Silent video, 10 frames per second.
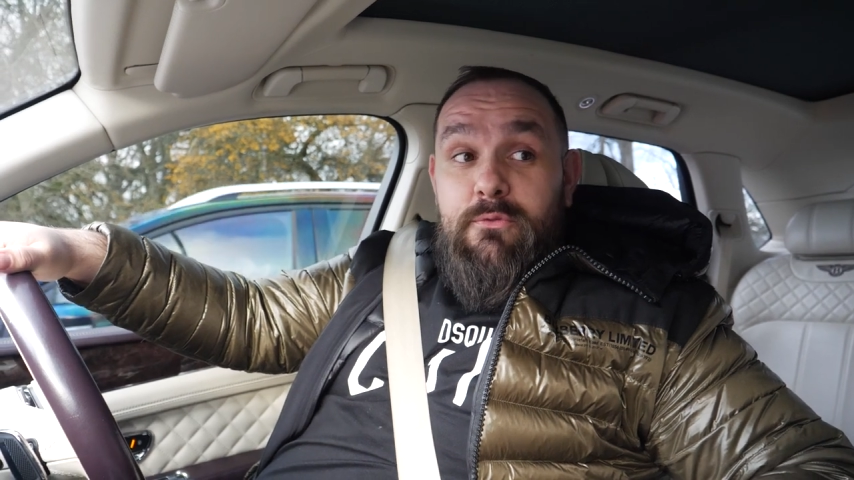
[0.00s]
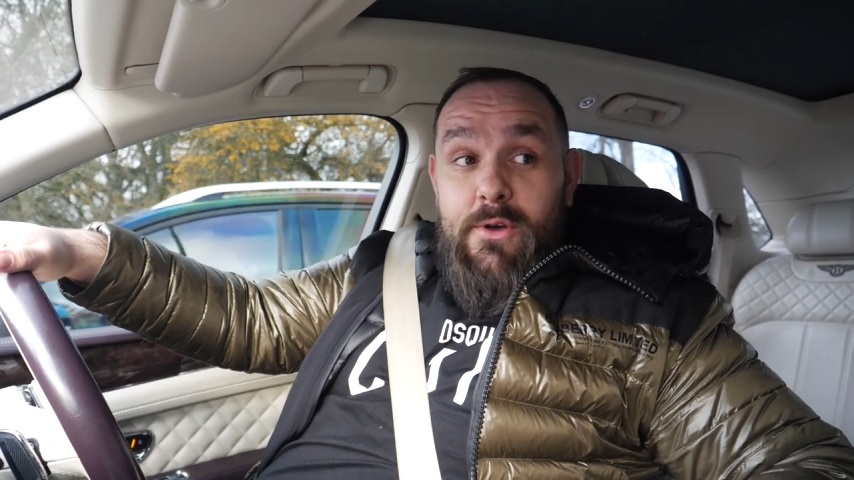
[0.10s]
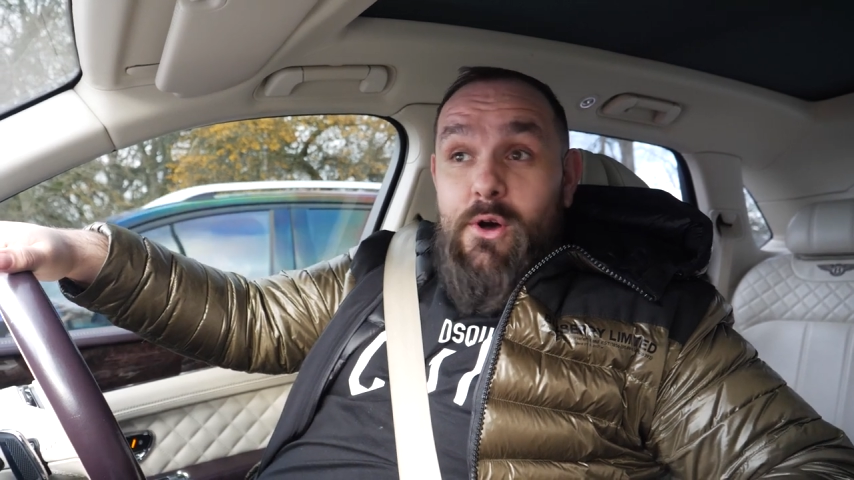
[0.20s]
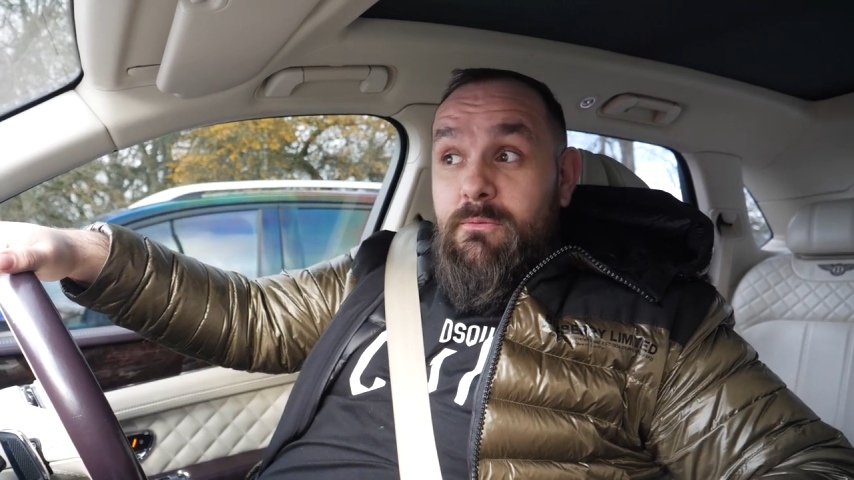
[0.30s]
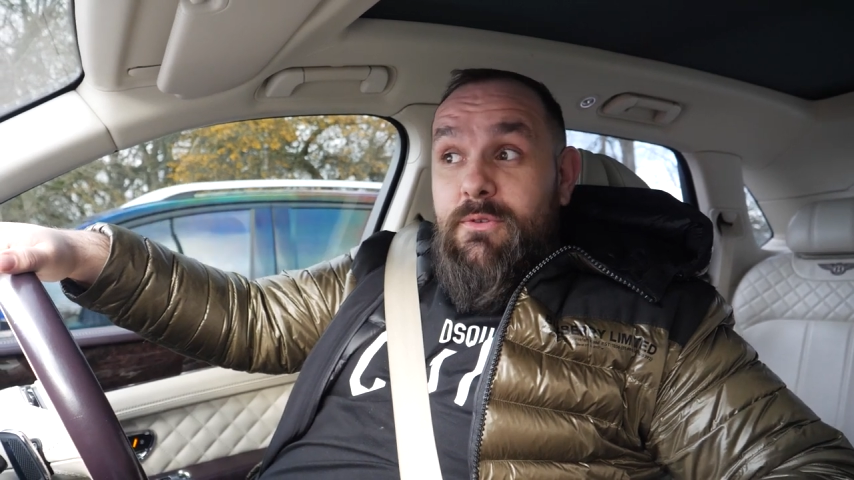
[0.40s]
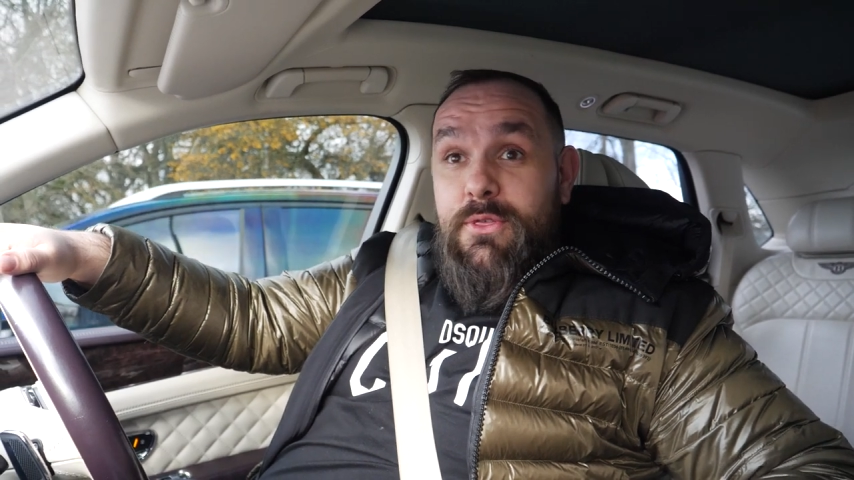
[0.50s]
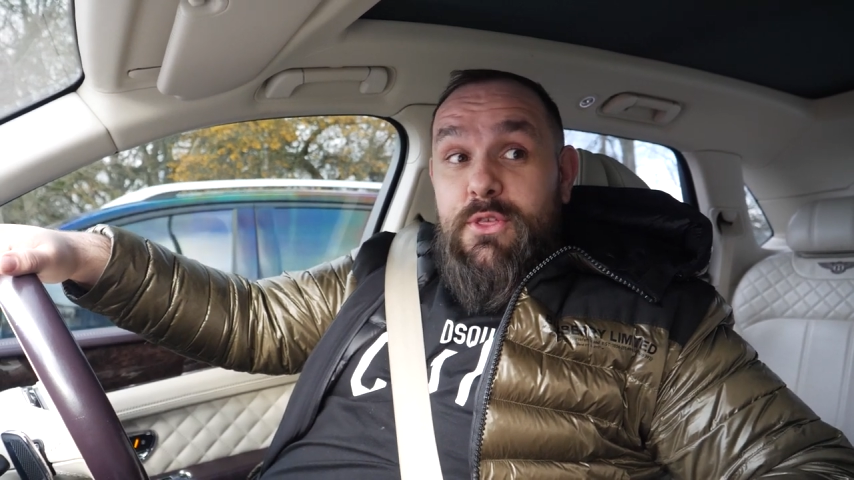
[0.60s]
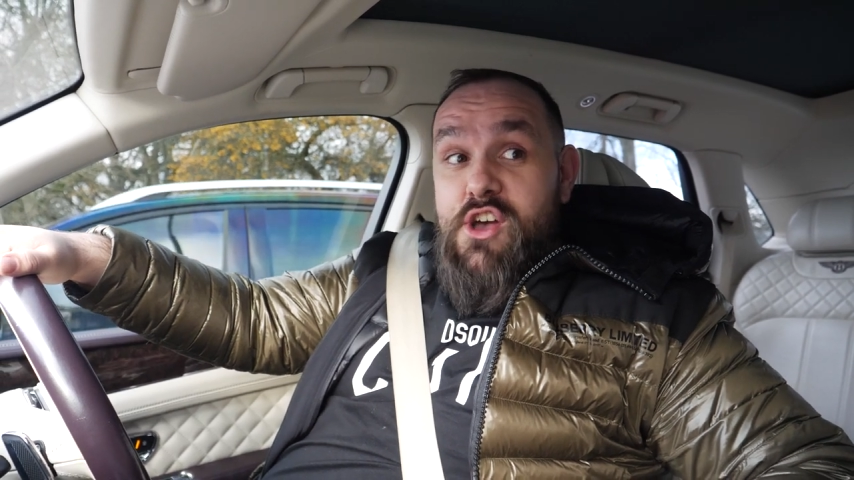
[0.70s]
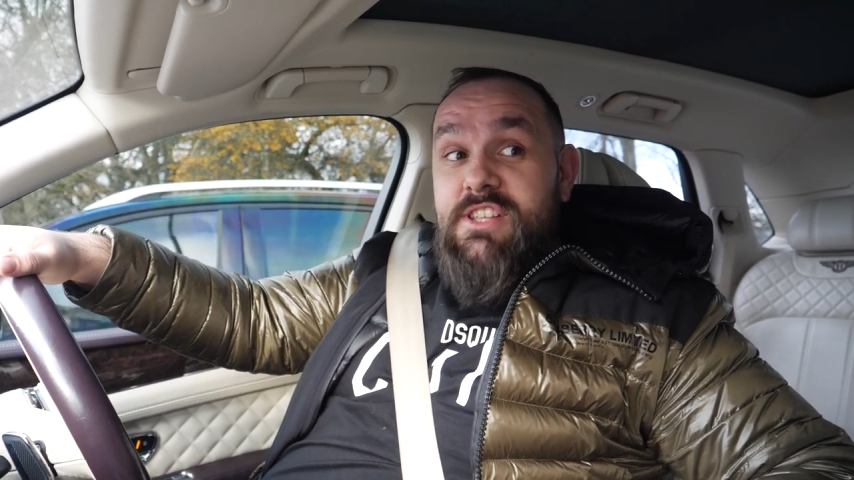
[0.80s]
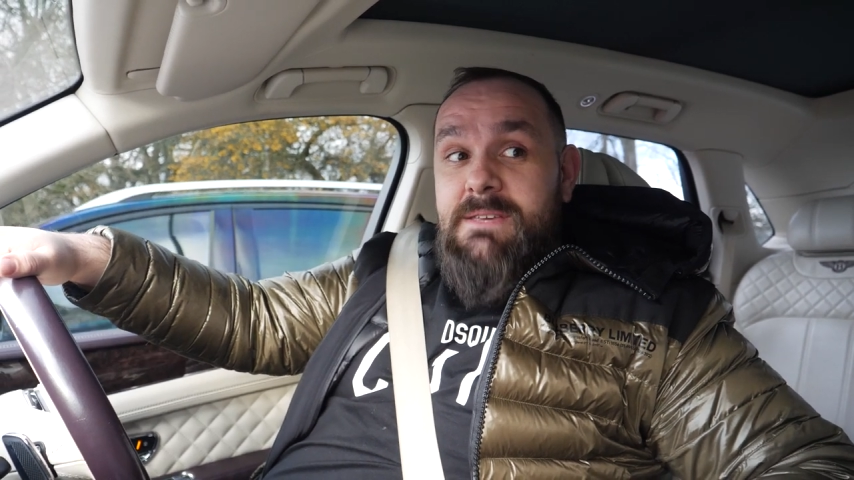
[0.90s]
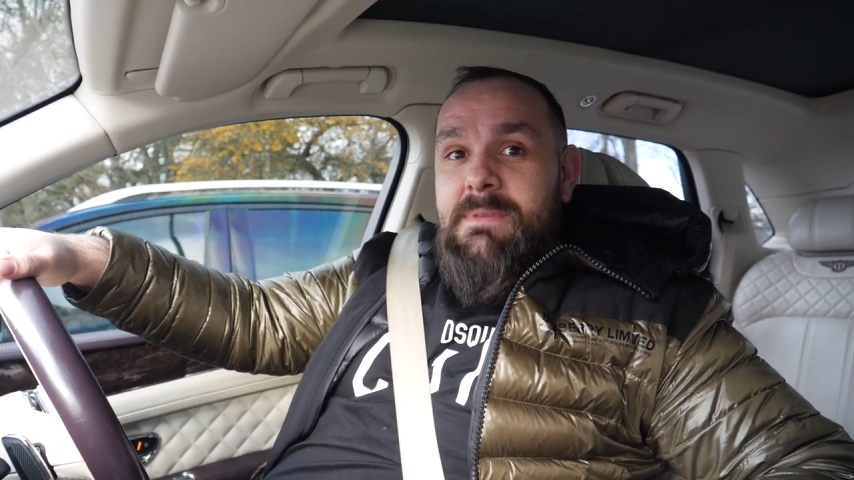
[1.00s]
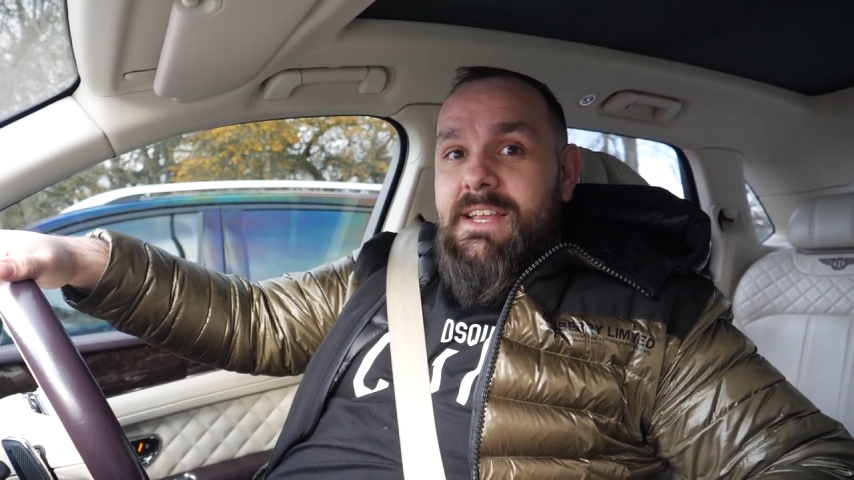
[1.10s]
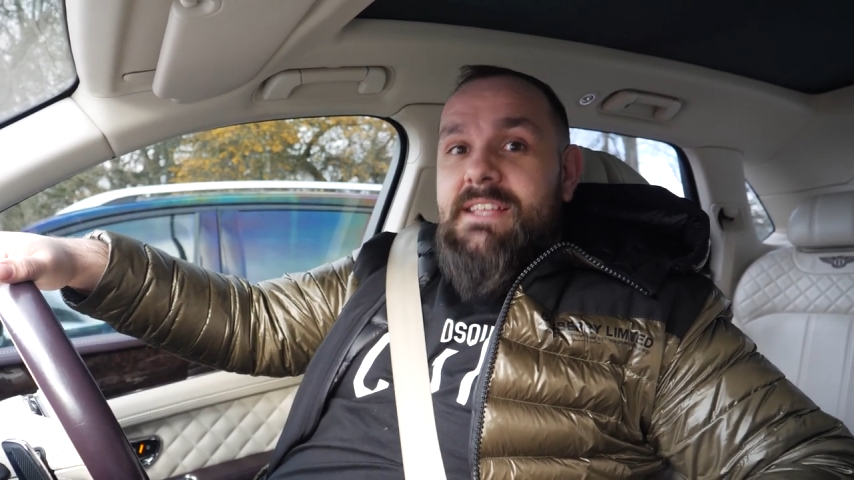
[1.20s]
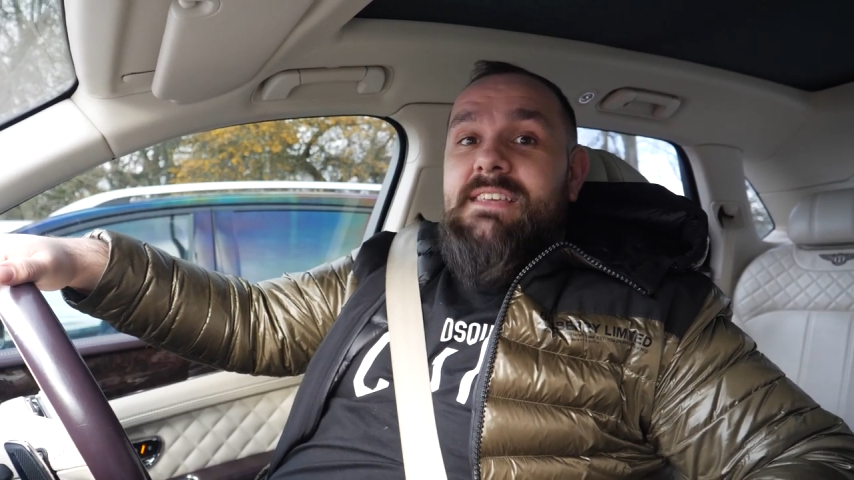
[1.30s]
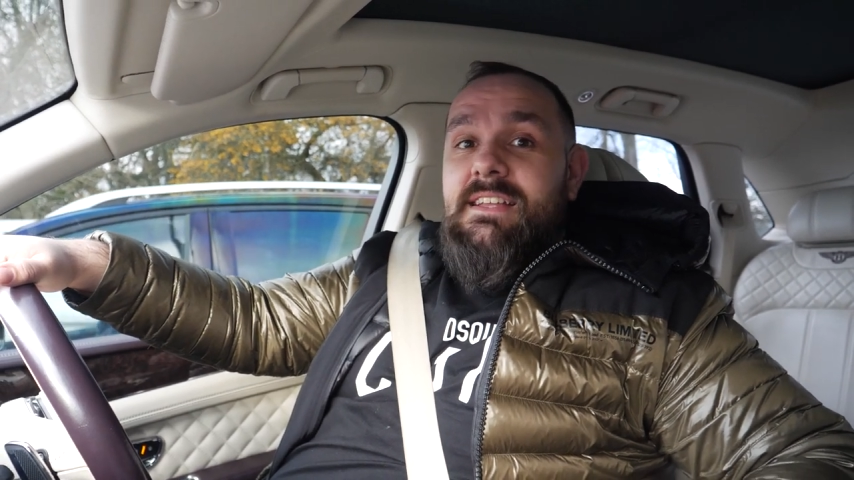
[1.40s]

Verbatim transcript: Film for 30 minutes,